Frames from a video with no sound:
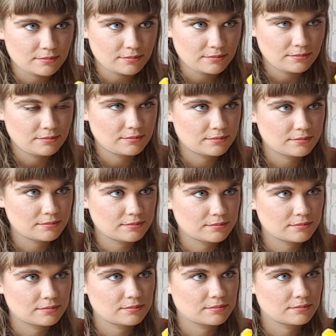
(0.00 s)

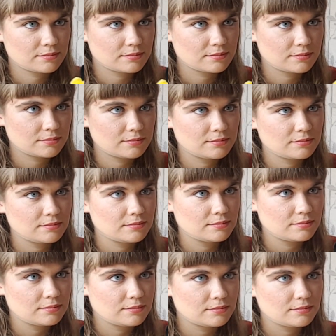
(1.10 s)

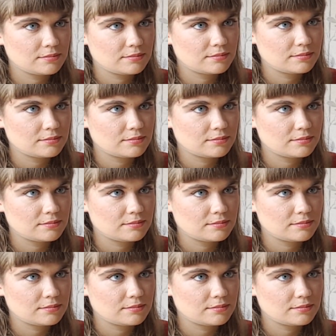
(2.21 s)
(not speaking)